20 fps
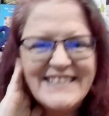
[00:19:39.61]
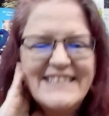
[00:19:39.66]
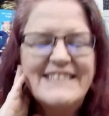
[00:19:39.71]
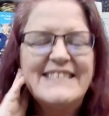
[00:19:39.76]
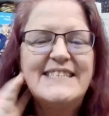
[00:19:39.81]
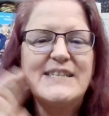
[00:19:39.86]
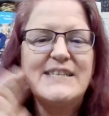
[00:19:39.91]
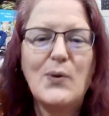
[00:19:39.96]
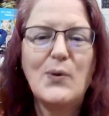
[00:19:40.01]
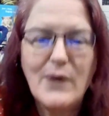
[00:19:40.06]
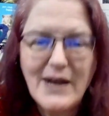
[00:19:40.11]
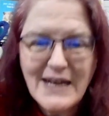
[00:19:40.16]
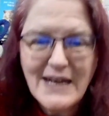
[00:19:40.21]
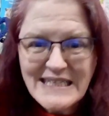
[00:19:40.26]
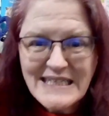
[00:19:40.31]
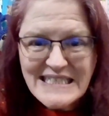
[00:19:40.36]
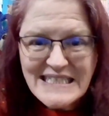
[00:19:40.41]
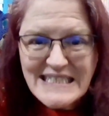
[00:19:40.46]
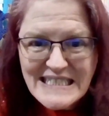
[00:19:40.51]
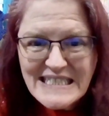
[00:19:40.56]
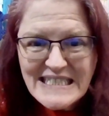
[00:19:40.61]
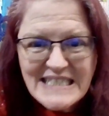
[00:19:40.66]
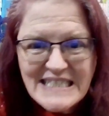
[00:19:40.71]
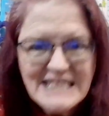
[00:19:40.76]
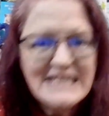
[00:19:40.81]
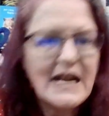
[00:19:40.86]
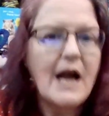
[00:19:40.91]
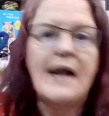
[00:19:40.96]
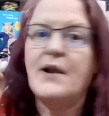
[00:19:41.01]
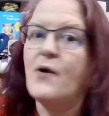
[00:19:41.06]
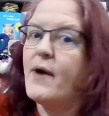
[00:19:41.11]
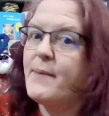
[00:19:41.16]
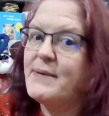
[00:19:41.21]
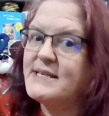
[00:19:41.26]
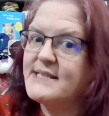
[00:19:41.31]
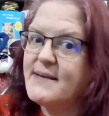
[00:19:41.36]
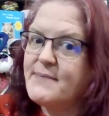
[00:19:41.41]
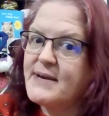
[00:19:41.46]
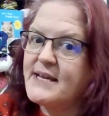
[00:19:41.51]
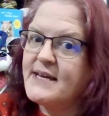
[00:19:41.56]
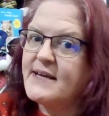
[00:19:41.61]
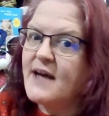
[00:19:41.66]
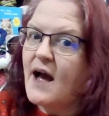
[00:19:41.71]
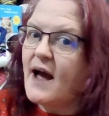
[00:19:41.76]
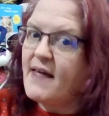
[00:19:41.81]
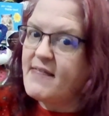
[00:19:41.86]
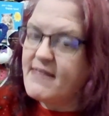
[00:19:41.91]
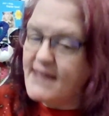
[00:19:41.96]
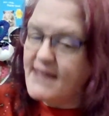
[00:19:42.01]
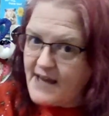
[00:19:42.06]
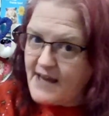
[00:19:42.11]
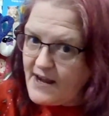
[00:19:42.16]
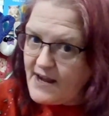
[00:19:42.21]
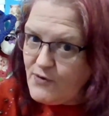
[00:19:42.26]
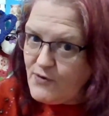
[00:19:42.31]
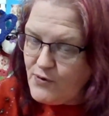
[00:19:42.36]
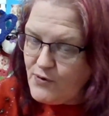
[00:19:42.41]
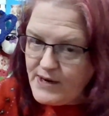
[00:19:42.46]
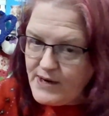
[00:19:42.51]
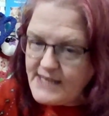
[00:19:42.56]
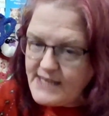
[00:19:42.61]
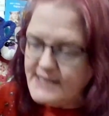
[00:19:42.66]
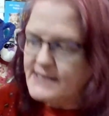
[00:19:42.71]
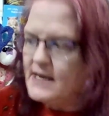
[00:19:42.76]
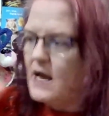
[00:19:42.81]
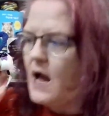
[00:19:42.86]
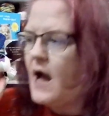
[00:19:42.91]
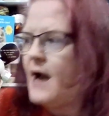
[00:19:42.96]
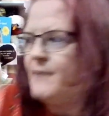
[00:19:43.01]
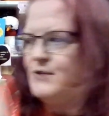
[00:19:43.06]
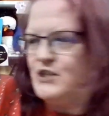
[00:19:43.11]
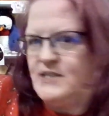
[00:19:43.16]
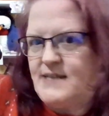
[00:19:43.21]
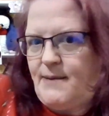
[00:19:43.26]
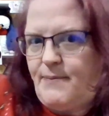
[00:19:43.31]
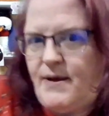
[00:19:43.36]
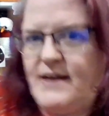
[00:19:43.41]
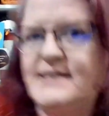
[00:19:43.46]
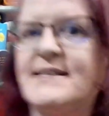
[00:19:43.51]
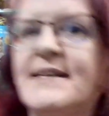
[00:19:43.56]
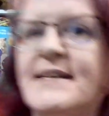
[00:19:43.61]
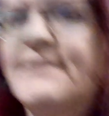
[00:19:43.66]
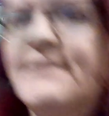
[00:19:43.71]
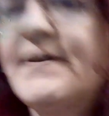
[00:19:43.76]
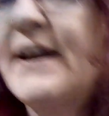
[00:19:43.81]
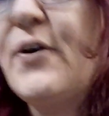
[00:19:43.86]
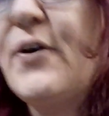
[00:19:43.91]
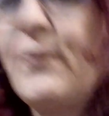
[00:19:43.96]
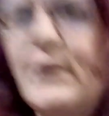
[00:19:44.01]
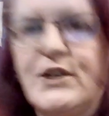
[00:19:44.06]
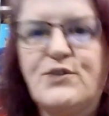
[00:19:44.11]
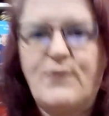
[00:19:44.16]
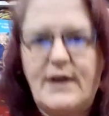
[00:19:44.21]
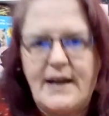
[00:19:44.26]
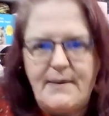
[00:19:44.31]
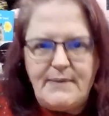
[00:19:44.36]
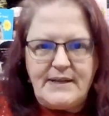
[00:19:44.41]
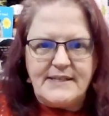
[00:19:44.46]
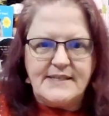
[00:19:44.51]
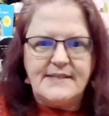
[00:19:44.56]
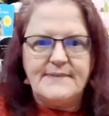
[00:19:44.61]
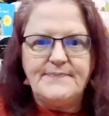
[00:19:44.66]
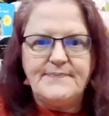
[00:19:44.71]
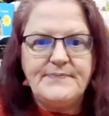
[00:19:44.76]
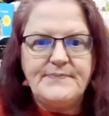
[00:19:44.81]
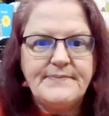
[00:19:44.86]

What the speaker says: So I know I missed somebody. I think I know who it is. I'm just not positive I know which one I missed.